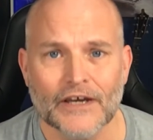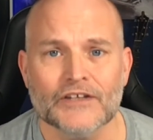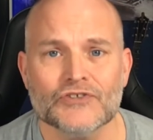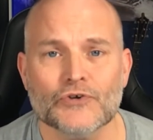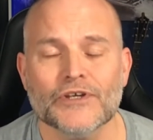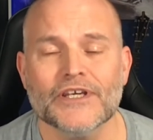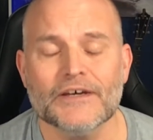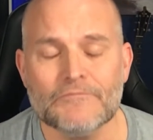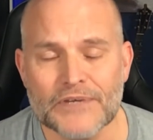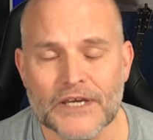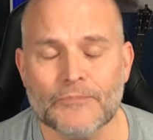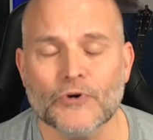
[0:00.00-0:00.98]
to
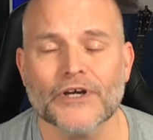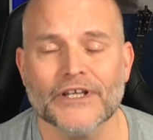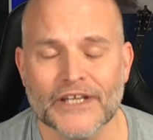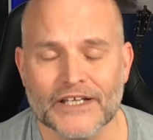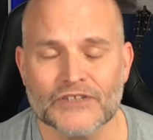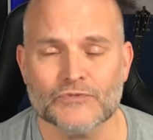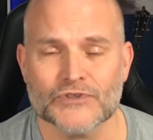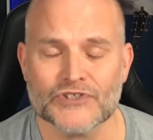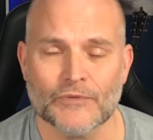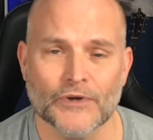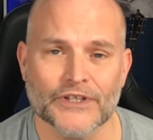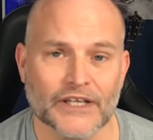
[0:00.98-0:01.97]
get people connected with
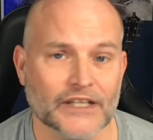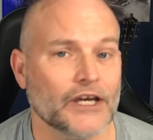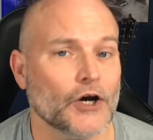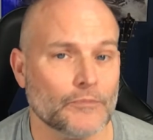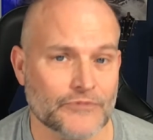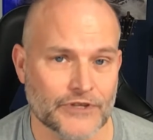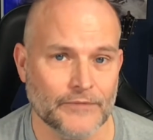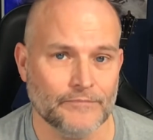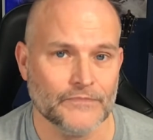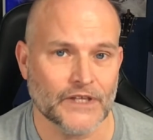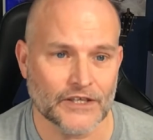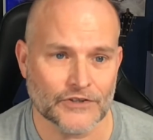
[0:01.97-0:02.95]
someone that can help them
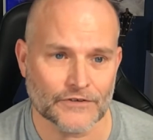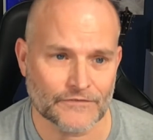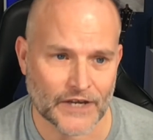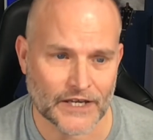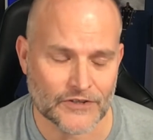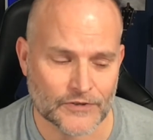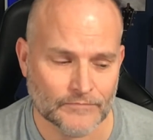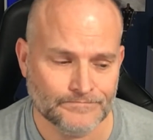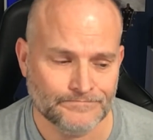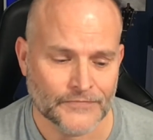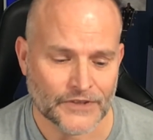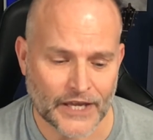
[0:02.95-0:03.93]
in their faith.
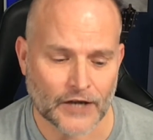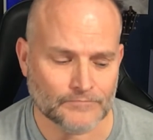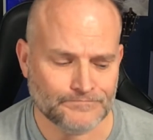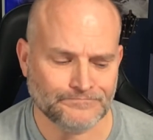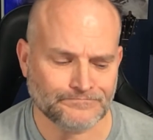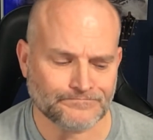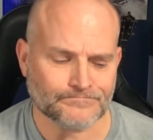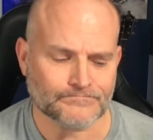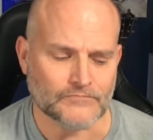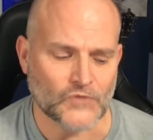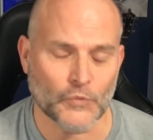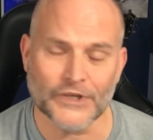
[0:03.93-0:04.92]
Now,
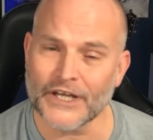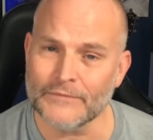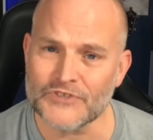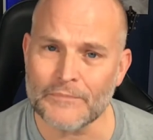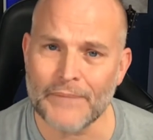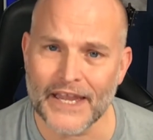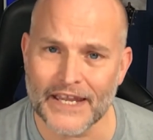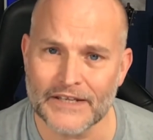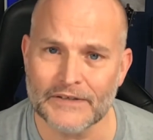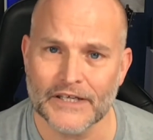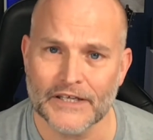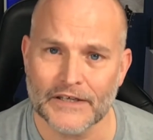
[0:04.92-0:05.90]
when it comes to
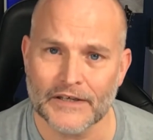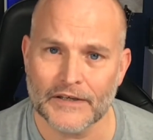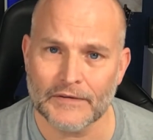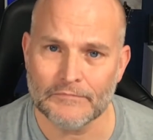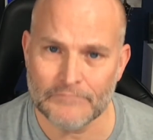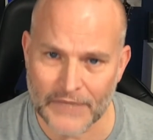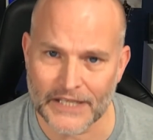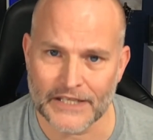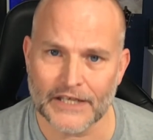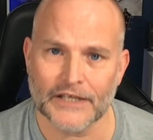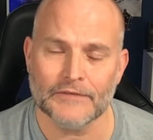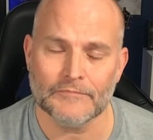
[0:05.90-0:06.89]
paid
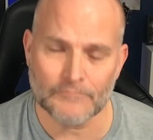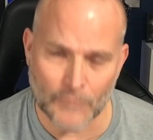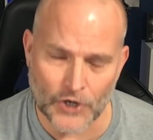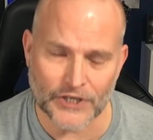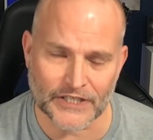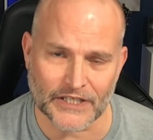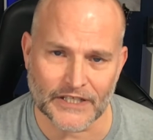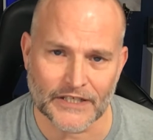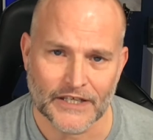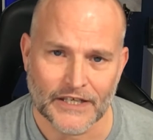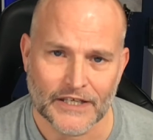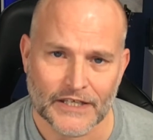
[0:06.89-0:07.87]
media
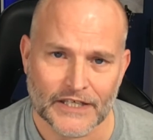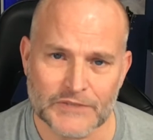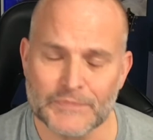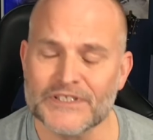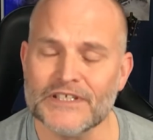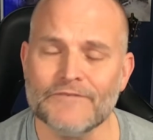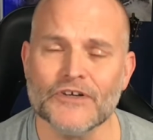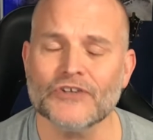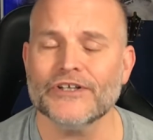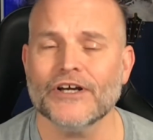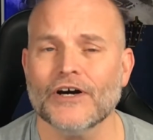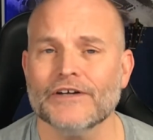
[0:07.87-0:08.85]
marketing,
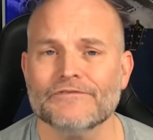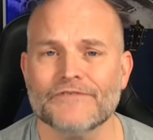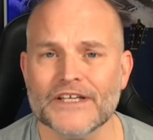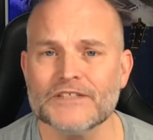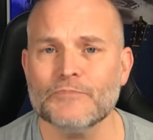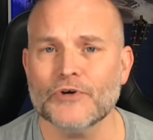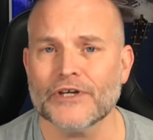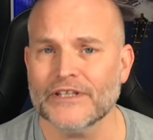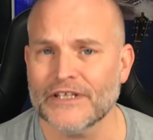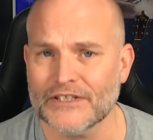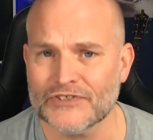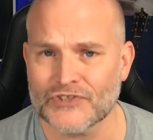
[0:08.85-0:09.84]
specifically on Facebook and
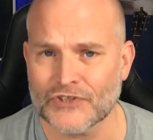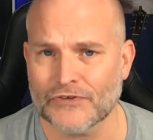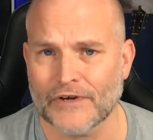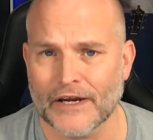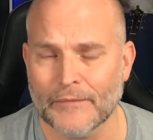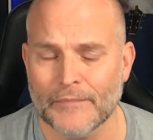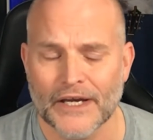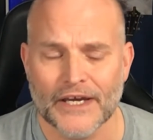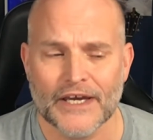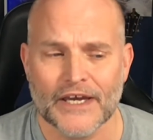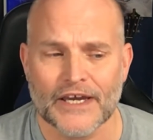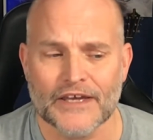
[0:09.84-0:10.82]
Instagram,
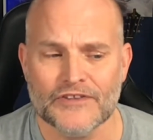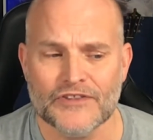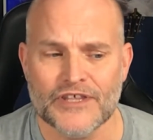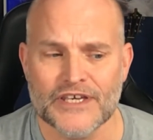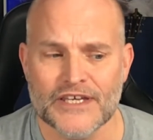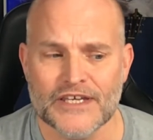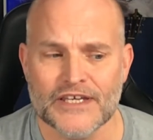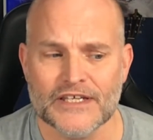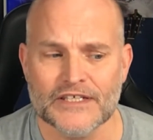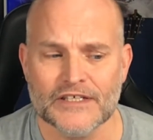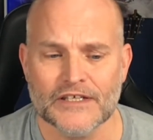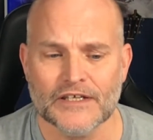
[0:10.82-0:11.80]

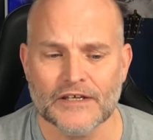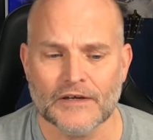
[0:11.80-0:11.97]
the